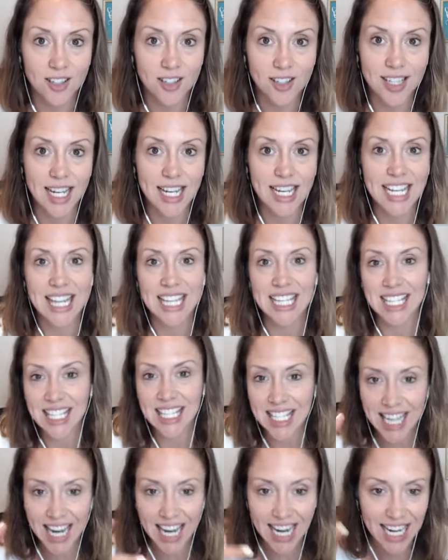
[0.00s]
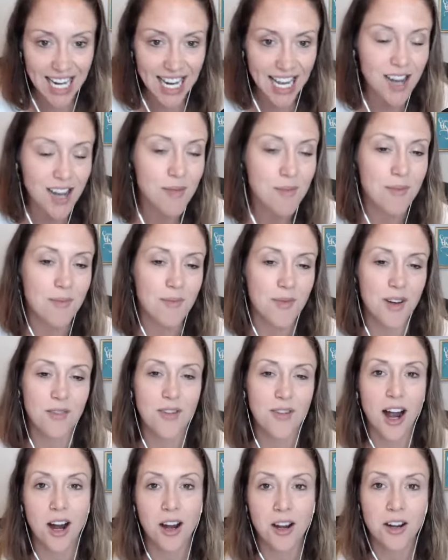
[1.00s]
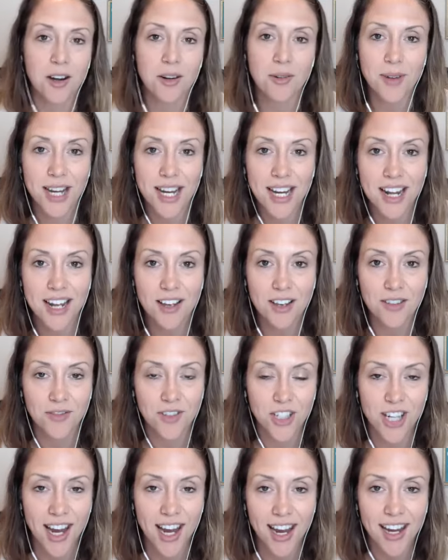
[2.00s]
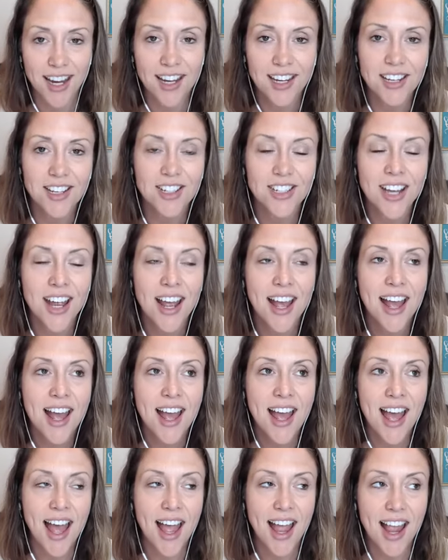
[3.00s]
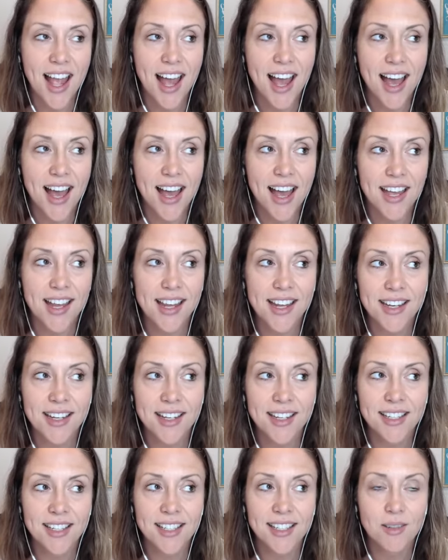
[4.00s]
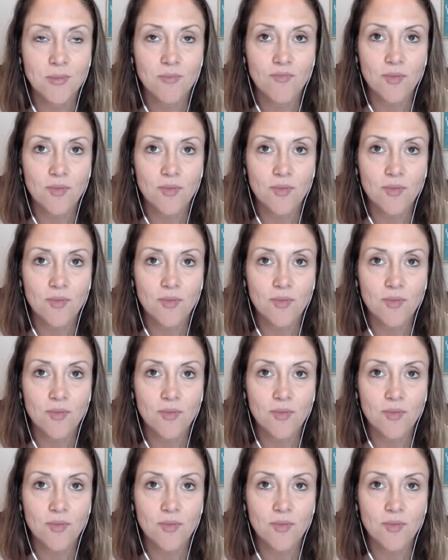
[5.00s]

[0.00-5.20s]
They're sitting in the stadium of our arena of change and